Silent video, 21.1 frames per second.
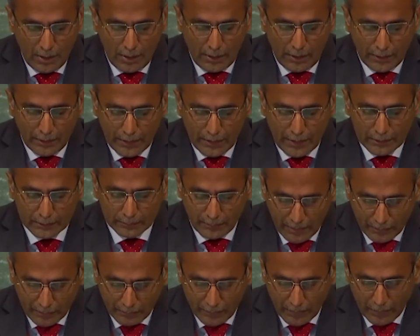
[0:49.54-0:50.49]
India's
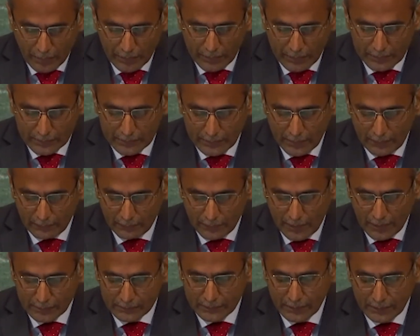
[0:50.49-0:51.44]
main priorities in
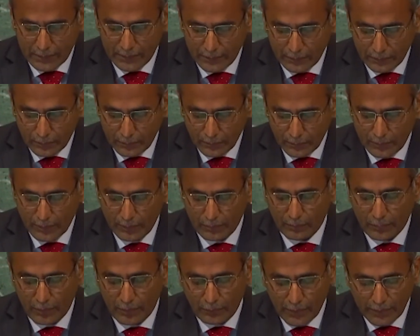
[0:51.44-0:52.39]
Afghanistan include
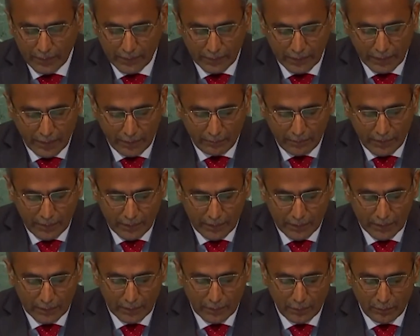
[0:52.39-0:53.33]
providing
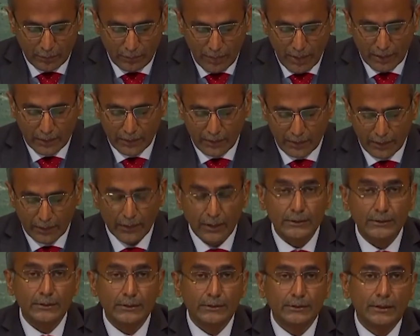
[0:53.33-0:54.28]
immediate humanitarian
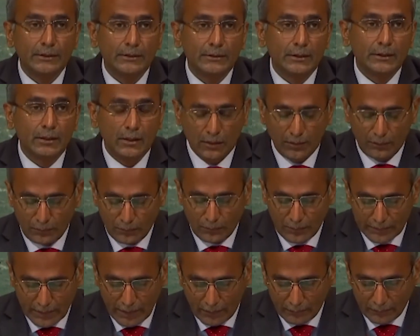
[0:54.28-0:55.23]
assistance for
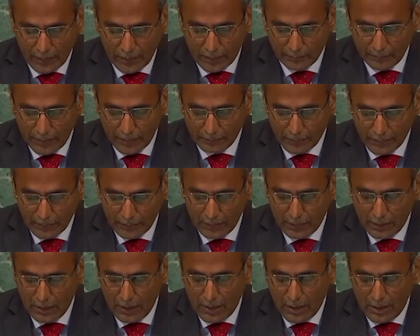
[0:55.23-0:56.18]
the Afghan people,
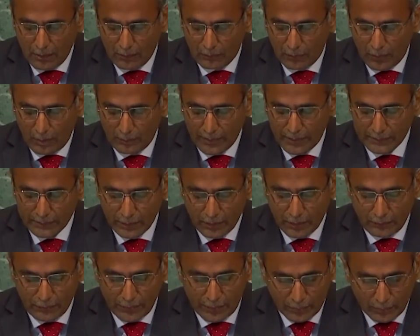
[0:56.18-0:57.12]
formation
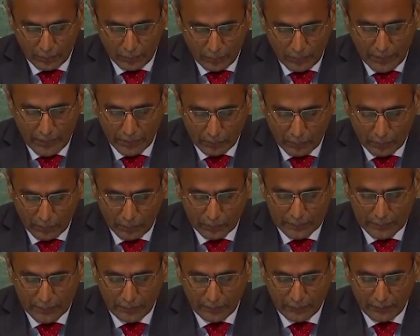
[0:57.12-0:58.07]
of a truly
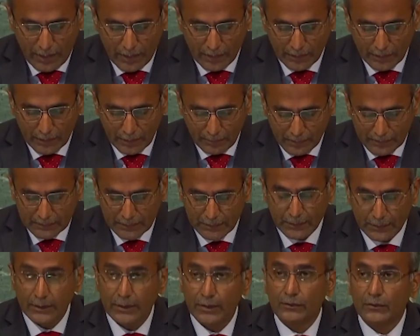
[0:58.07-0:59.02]
inclusive and
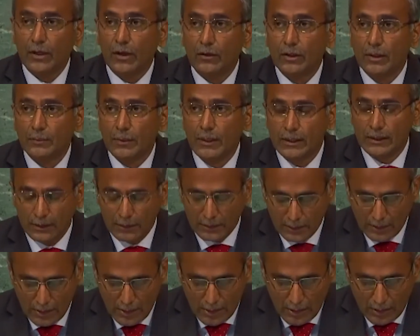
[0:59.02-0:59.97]
representative government,
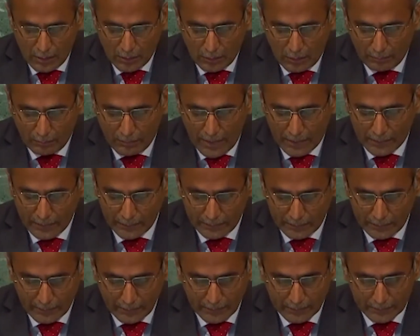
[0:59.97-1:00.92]
combating
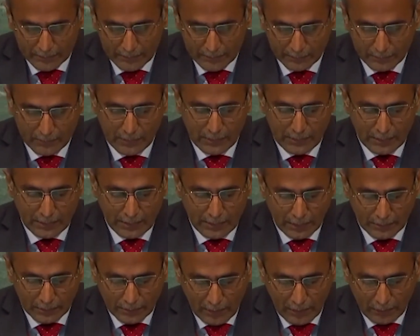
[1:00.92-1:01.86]
terrorism, drug
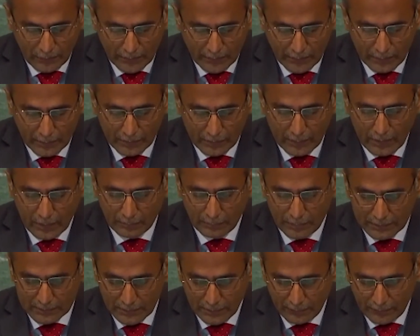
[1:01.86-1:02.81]
trafficking, and
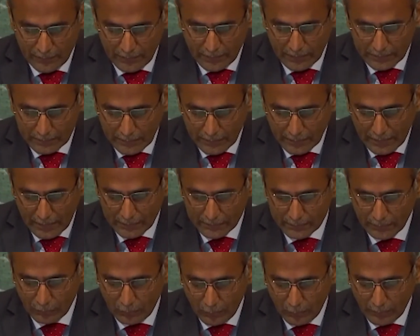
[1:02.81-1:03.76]
preserving the rights
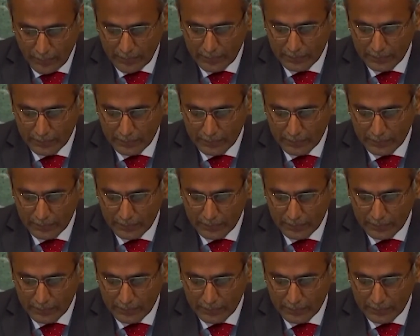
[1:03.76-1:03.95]
of women,